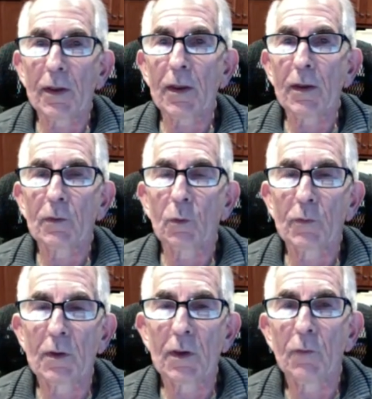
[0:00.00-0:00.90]
heat, there was
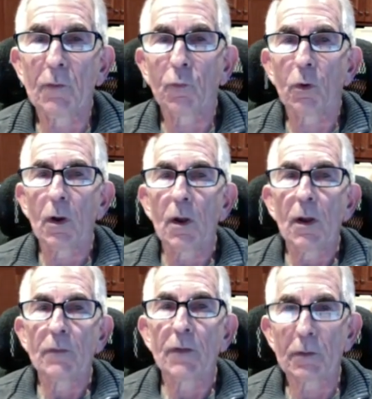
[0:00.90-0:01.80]
a need for
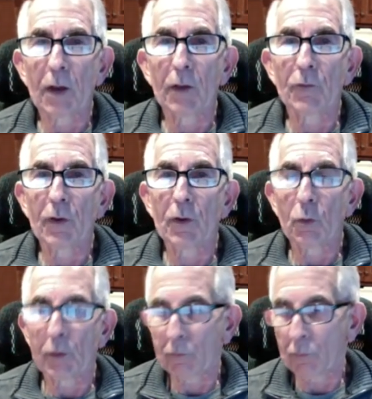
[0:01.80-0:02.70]
technology in
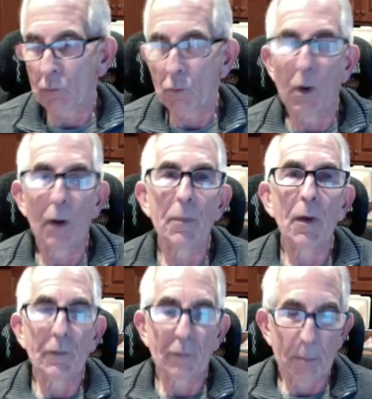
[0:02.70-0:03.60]
order to
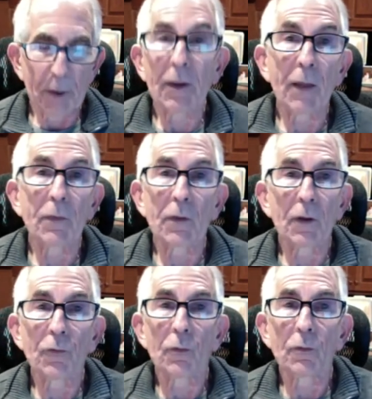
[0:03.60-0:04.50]
mitigate the
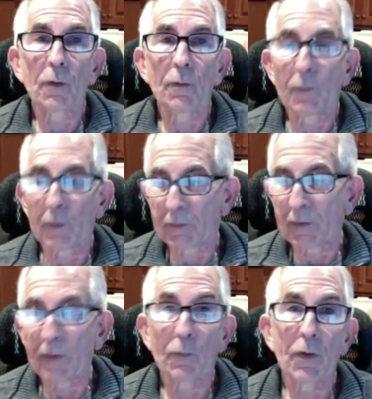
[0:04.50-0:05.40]
issues of
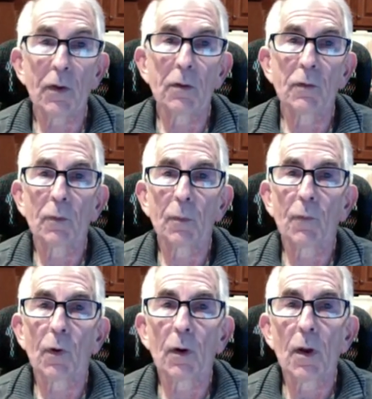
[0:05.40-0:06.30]
excessive heat in some of
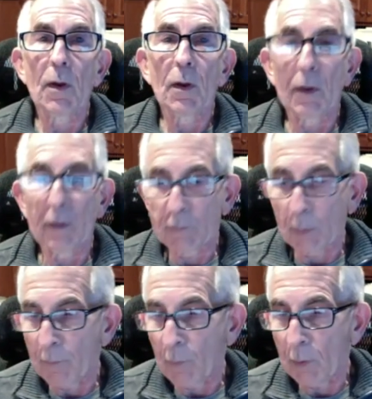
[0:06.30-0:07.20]
our
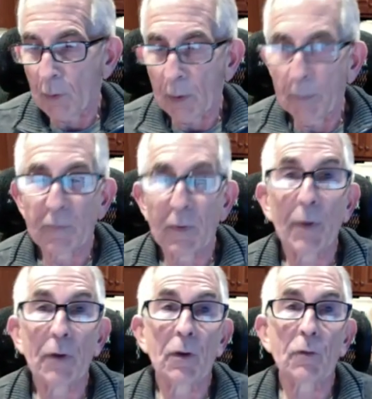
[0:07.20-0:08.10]

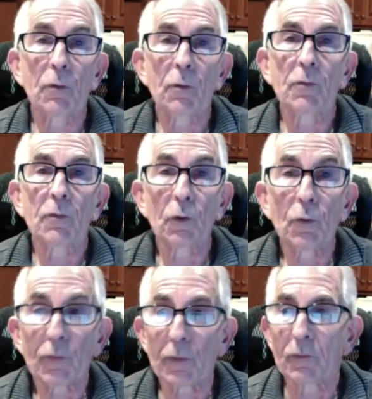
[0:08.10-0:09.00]
semiconductor
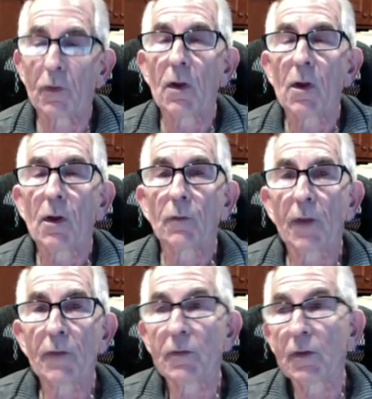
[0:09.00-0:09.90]
solutions. So
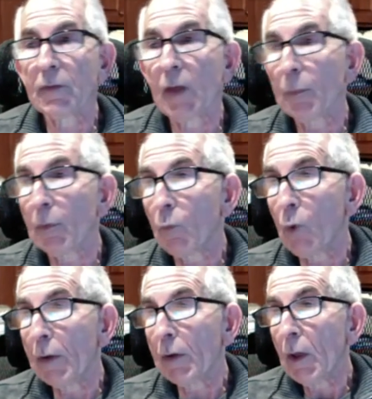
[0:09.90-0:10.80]
that's an example of
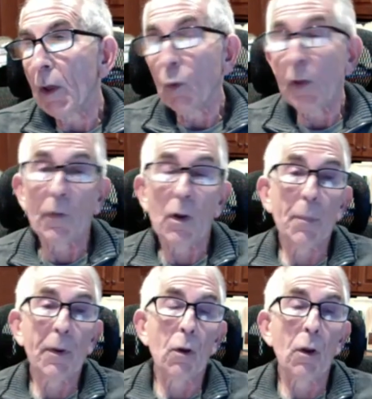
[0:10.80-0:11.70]
one. We have a
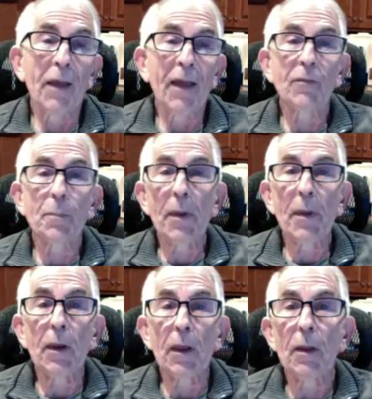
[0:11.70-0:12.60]
company called
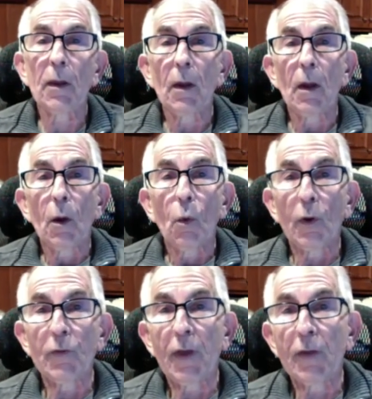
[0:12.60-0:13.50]
Aspinity,
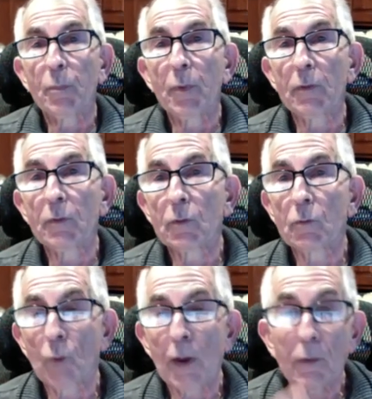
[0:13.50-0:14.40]
which has built a
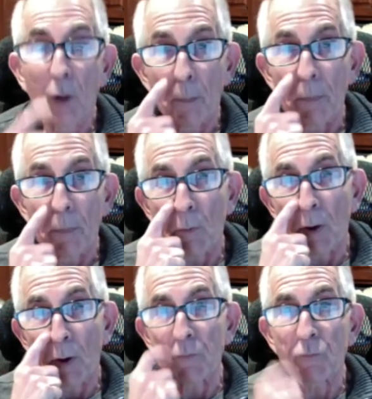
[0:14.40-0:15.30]
great company
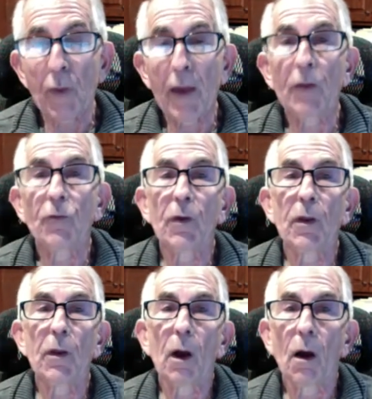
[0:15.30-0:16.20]
around the
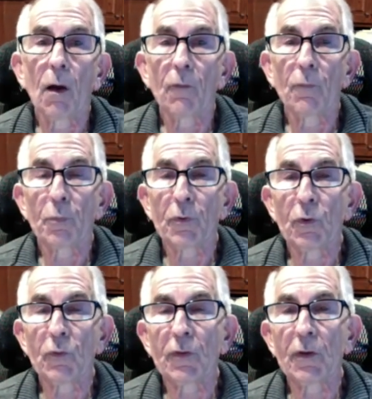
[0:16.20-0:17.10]
strategy of
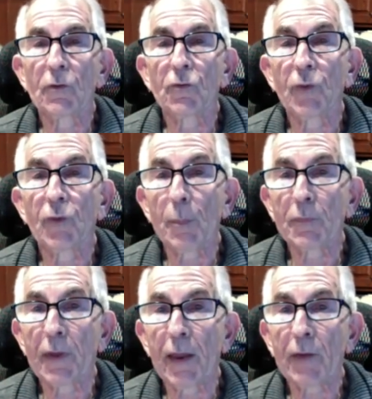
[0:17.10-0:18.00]
producing chips
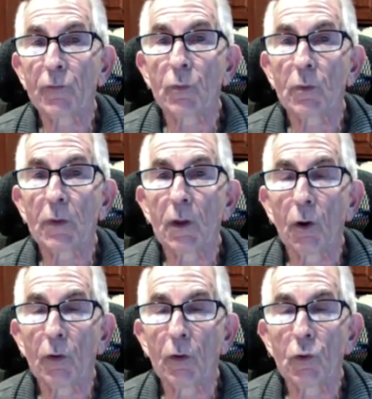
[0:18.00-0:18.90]
that actually
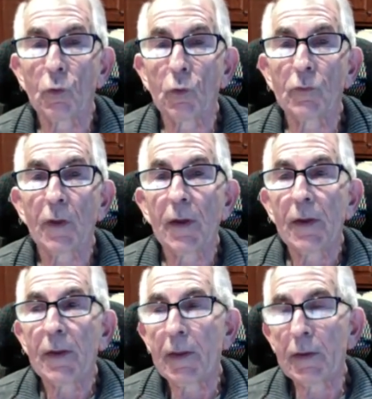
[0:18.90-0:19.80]
are used
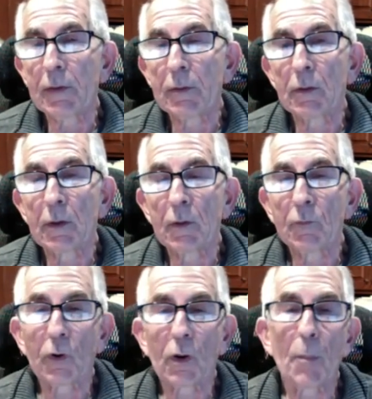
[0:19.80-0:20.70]

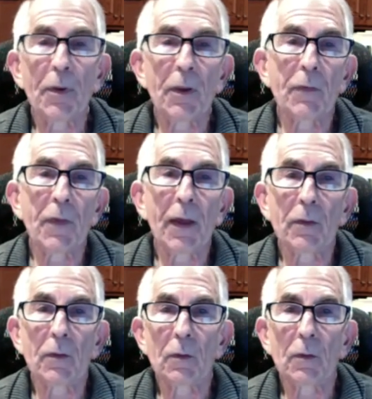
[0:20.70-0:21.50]
for companies that